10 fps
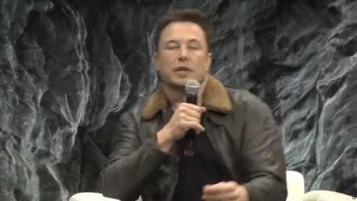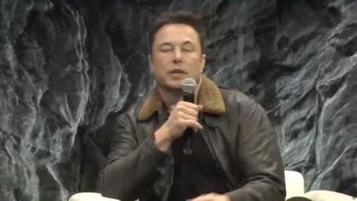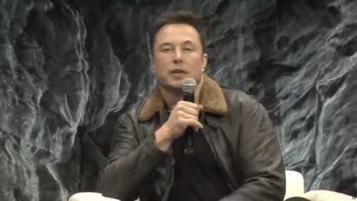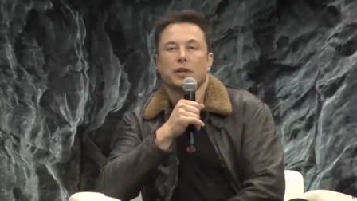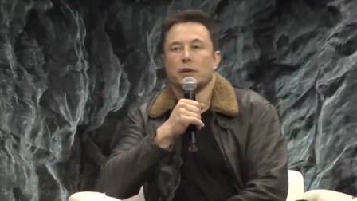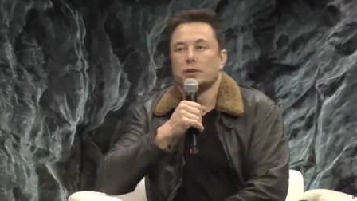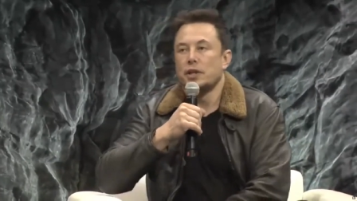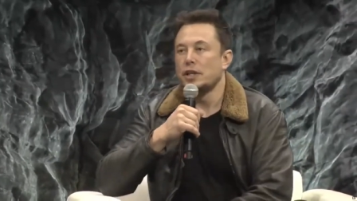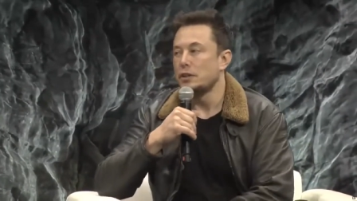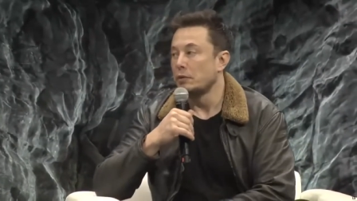only thing you're
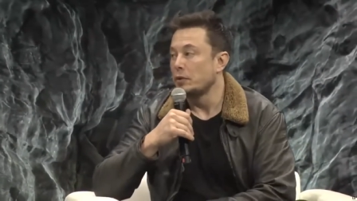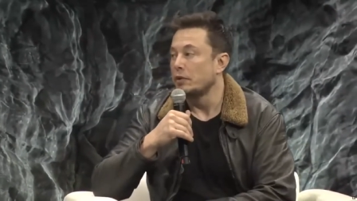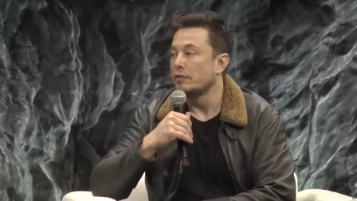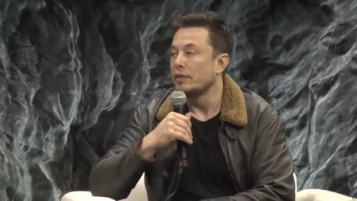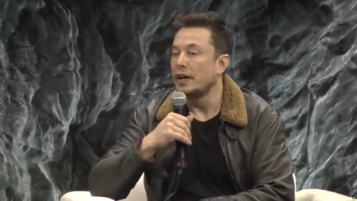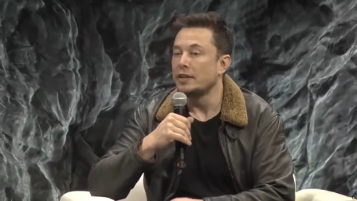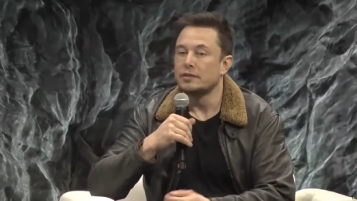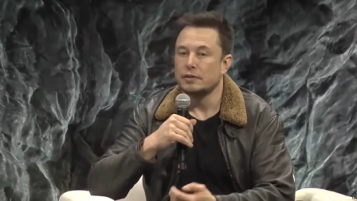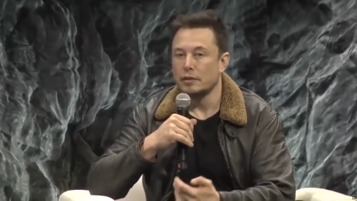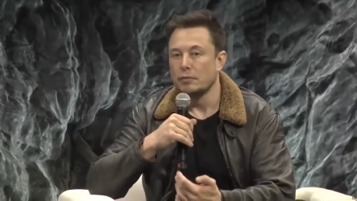changing between
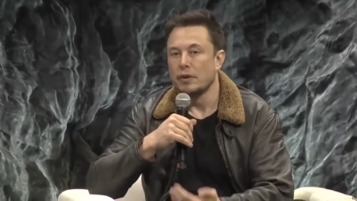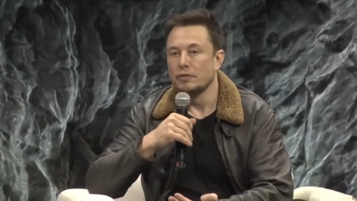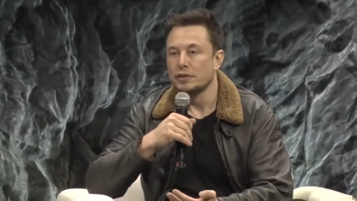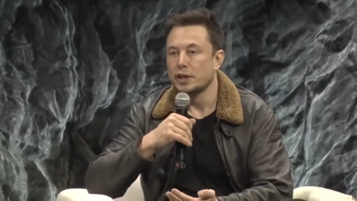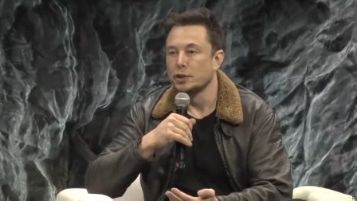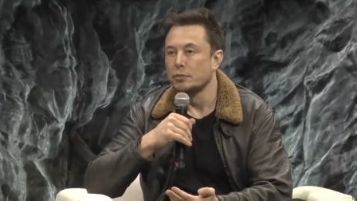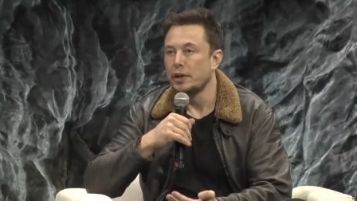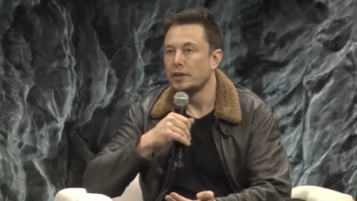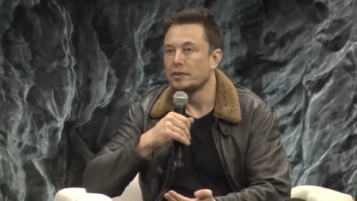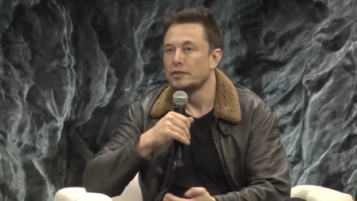flights, apart from scheduled
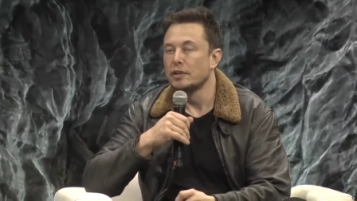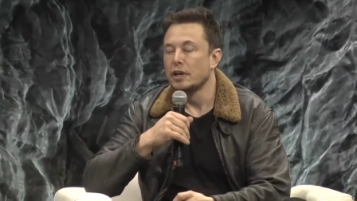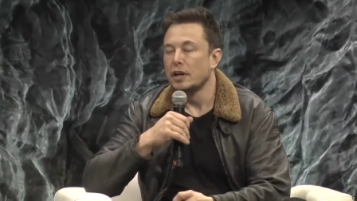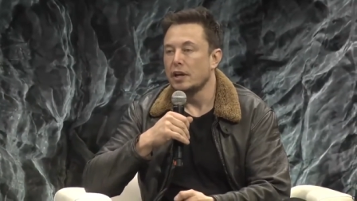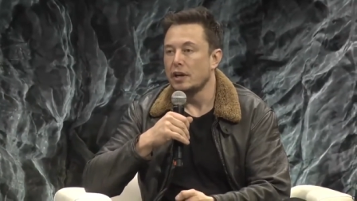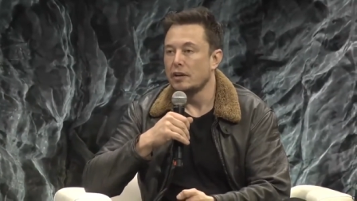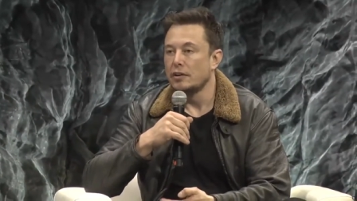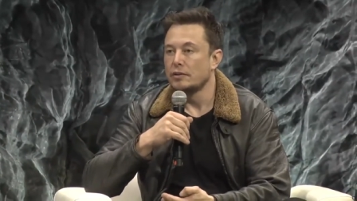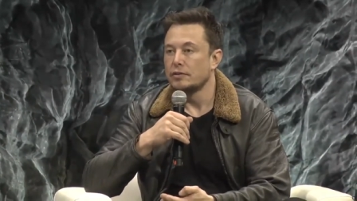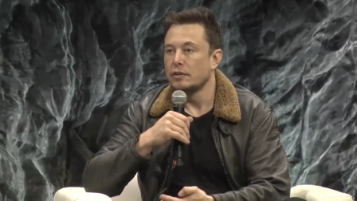maintenance,
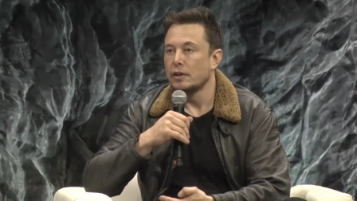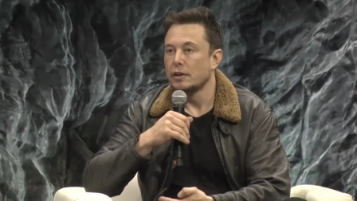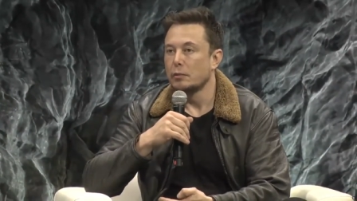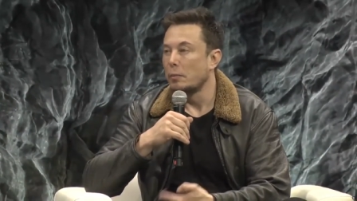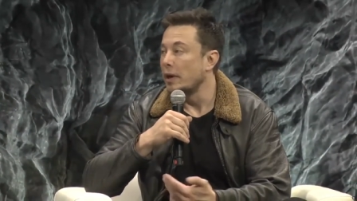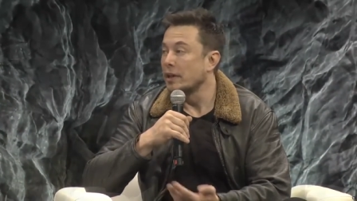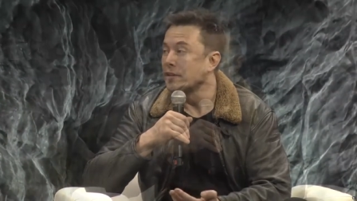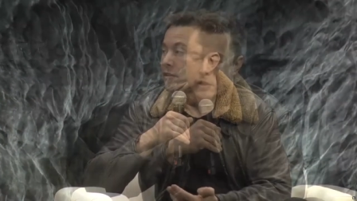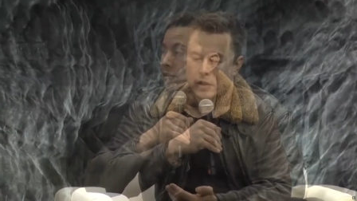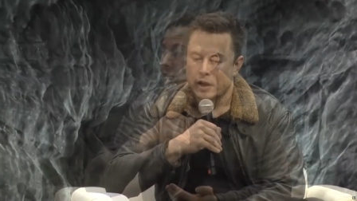is the propellant.
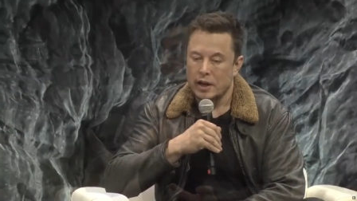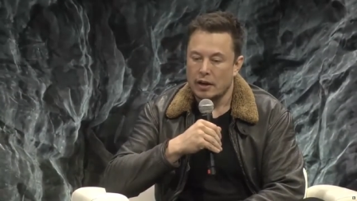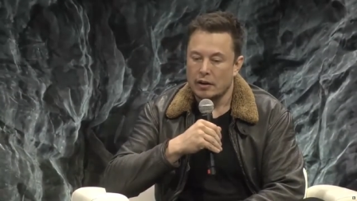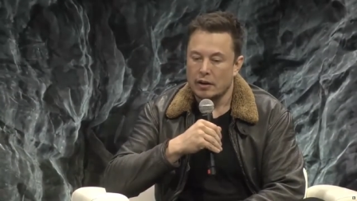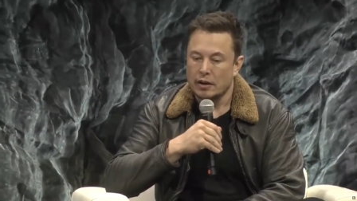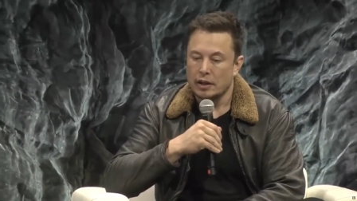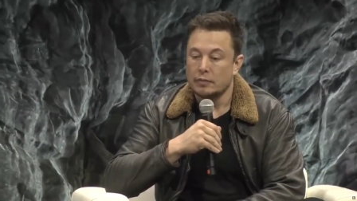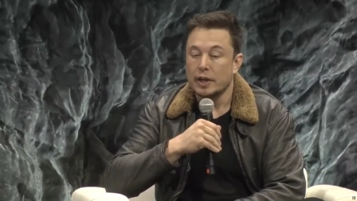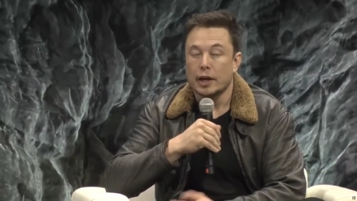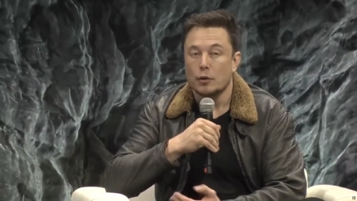And uh, in the
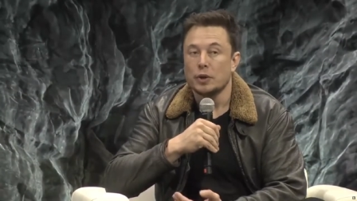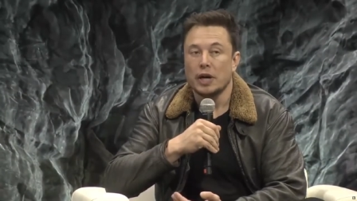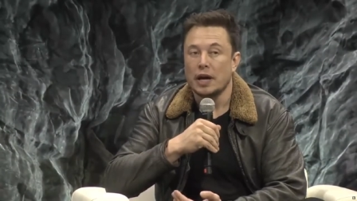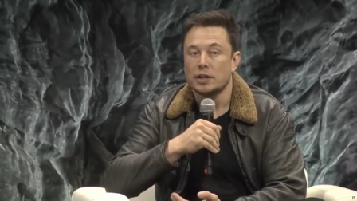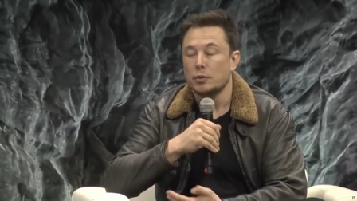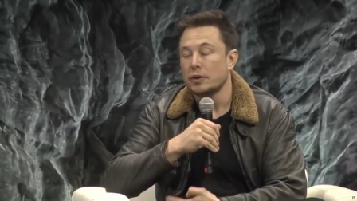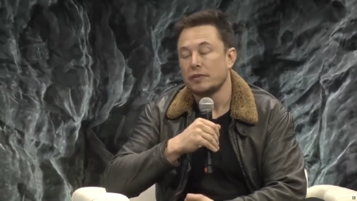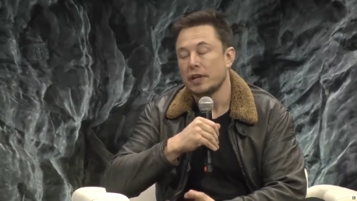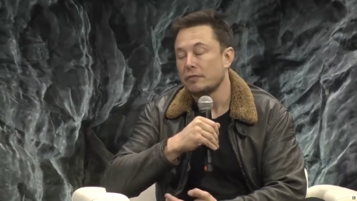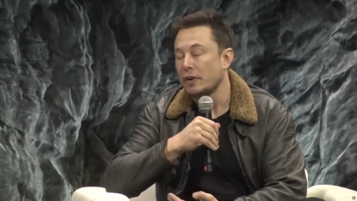beginning, I wouldn't, actually wouldn't even
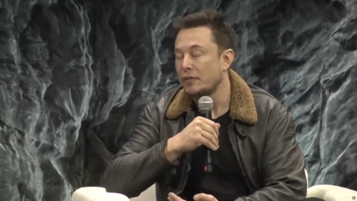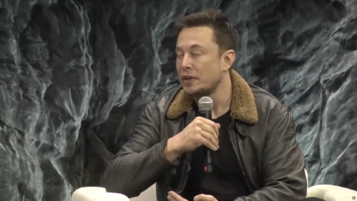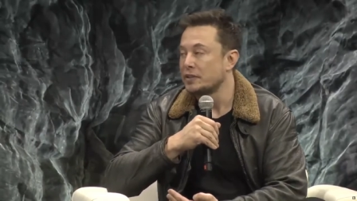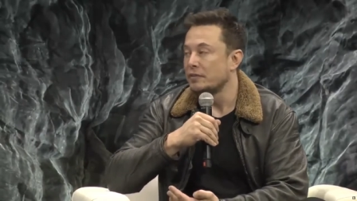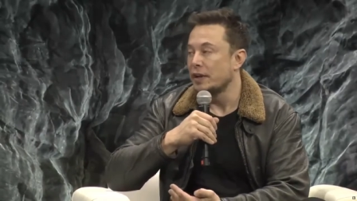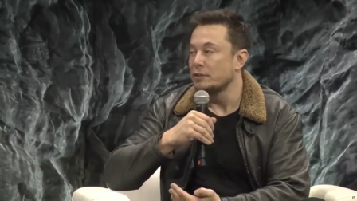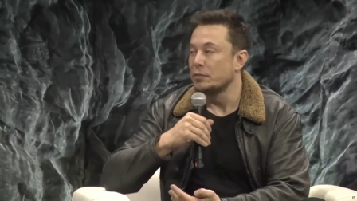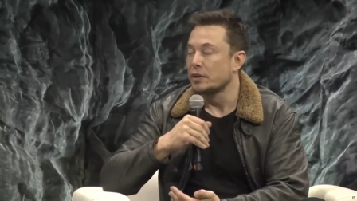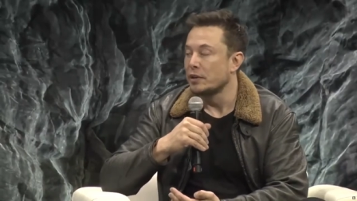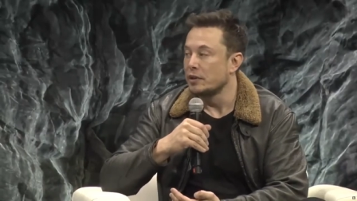let my friends invest
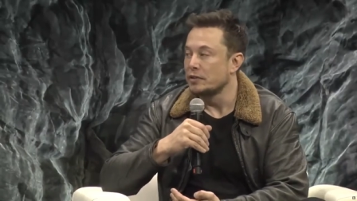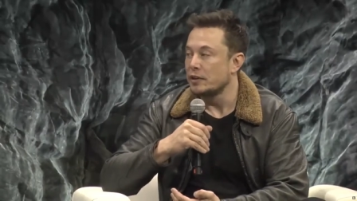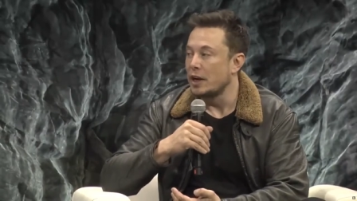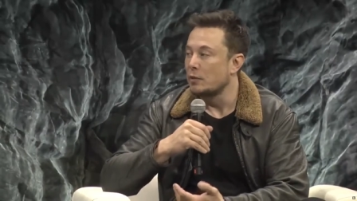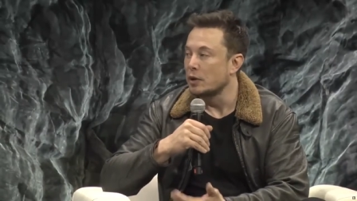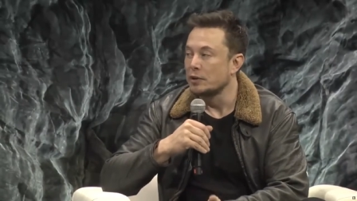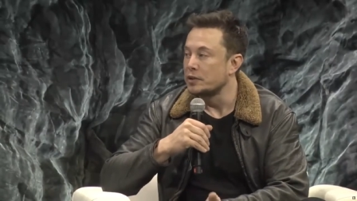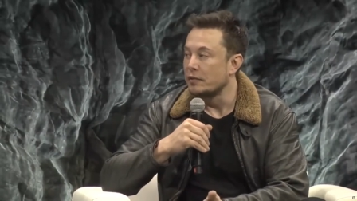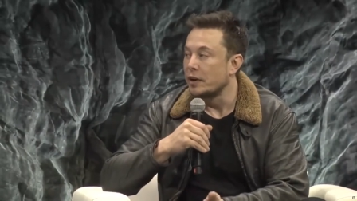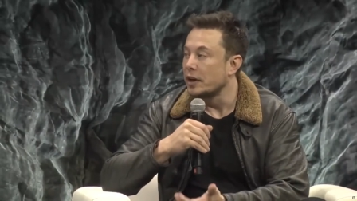because I didn't want to lose
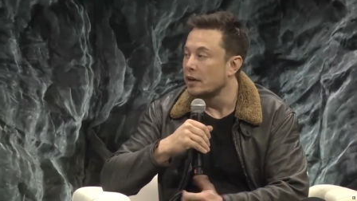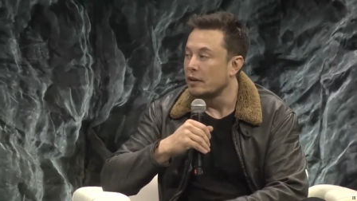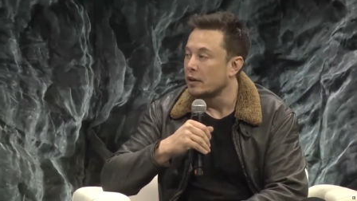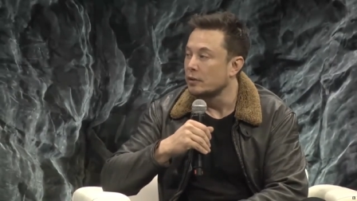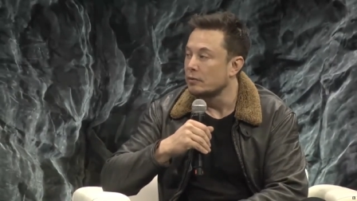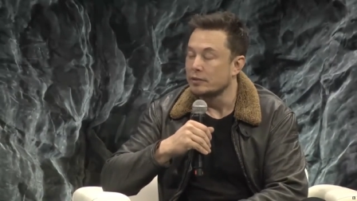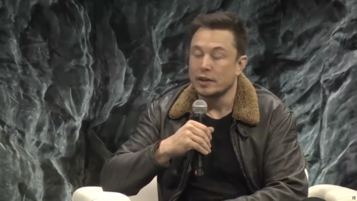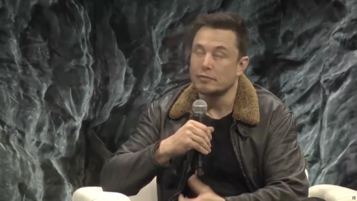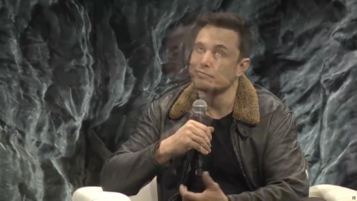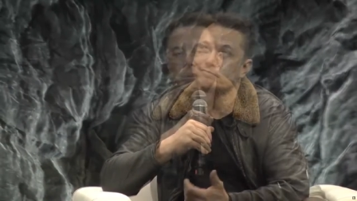their money. I thought it was
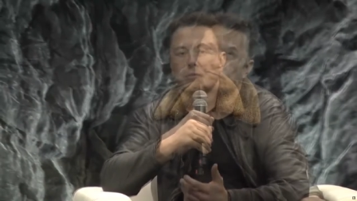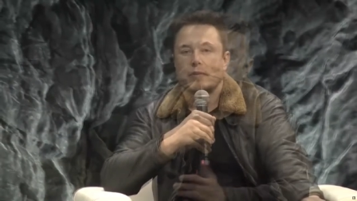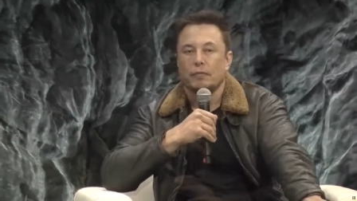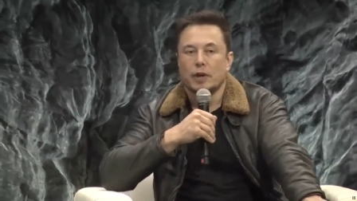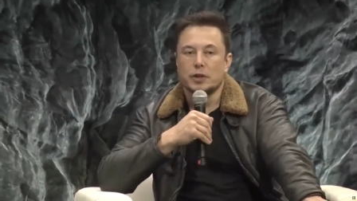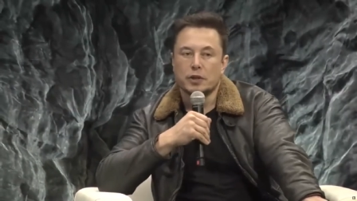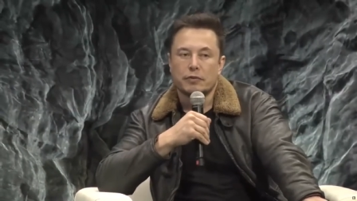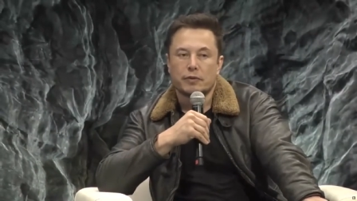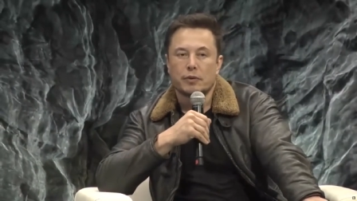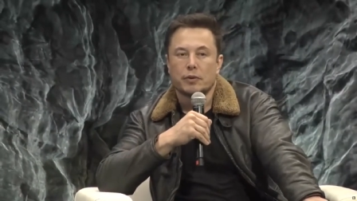like budgeted
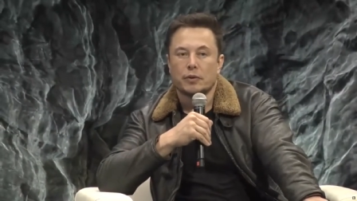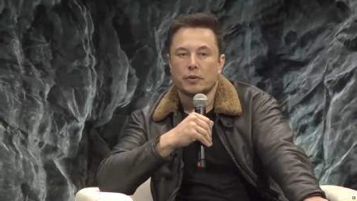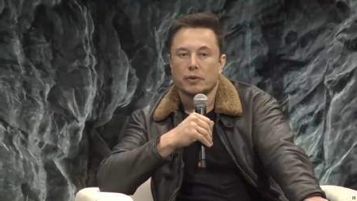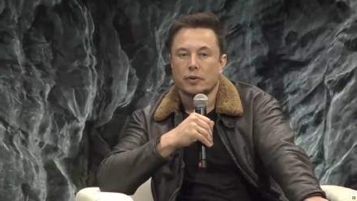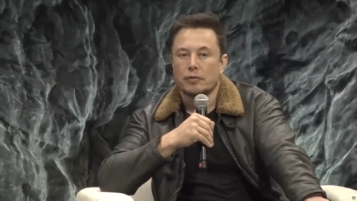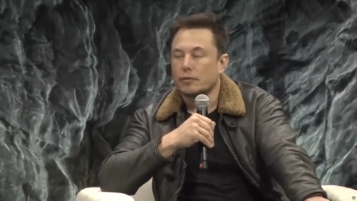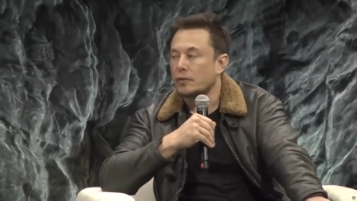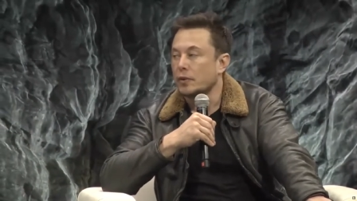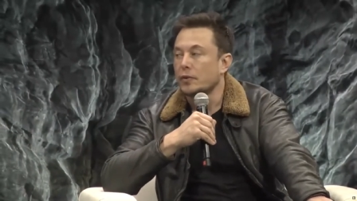for, for three